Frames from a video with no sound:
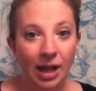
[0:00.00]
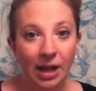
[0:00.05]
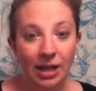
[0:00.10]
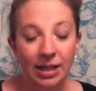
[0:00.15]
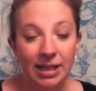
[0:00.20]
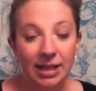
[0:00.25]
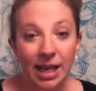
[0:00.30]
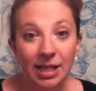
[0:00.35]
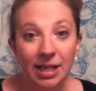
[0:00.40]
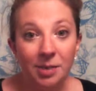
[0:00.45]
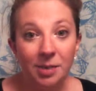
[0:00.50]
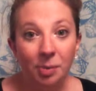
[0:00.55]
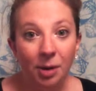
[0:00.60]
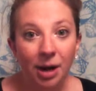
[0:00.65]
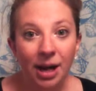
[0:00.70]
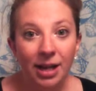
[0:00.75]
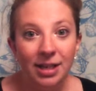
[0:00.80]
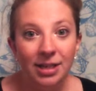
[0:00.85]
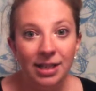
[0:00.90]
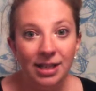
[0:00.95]
it's not
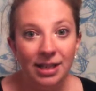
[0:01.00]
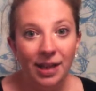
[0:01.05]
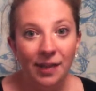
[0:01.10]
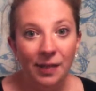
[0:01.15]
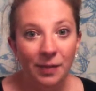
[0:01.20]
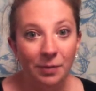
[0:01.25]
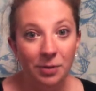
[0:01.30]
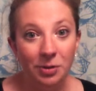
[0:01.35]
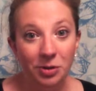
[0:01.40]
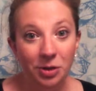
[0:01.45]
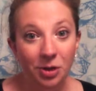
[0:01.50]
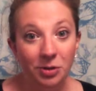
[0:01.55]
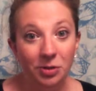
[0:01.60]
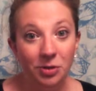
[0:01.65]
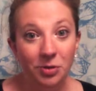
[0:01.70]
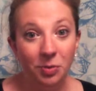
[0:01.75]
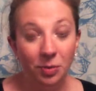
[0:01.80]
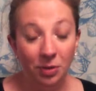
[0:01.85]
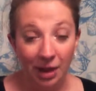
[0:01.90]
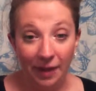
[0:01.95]
surprising that the
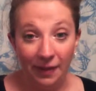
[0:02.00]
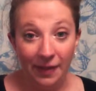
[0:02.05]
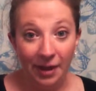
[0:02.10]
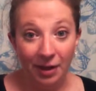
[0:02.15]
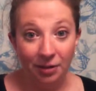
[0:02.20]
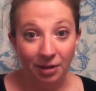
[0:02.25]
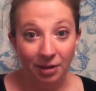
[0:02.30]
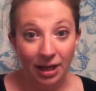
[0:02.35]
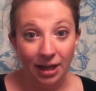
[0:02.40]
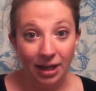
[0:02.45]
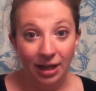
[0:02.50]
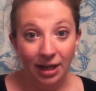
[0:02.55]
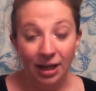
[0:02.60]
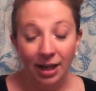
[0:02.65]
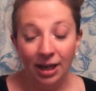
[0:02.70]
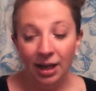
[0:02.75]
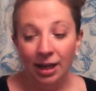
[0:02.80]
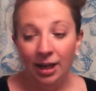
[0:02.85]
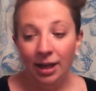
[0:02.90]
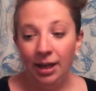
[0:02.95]
results were not that great.
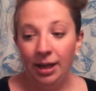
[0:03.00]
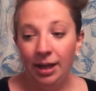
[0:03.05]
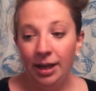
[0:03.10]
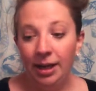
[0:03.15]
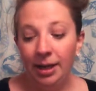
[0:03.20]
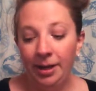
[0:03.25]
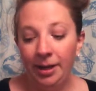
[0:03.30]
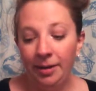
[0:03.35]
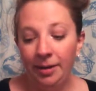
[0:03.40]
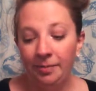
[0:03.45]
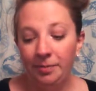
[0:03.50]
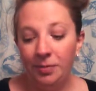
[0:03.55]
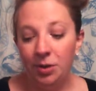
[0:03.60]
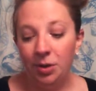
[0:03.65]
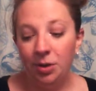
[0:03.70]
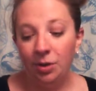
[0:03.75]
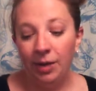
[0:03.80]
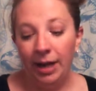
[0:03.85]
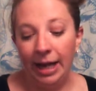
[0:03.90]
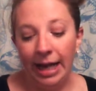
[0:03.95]

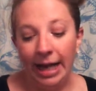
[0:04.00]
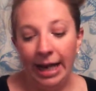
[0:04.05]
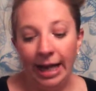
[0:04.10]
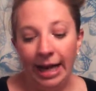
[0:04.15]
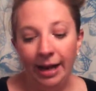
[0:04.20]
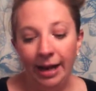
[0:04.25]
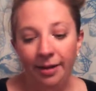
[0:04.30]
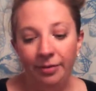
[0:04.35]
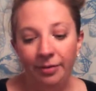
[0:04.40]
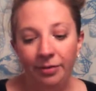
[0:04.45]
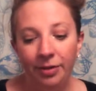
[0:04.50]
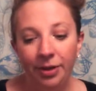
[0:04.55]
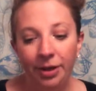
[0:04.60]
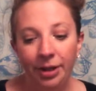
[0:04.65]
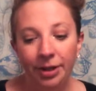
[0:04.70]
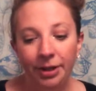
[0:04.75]
So I have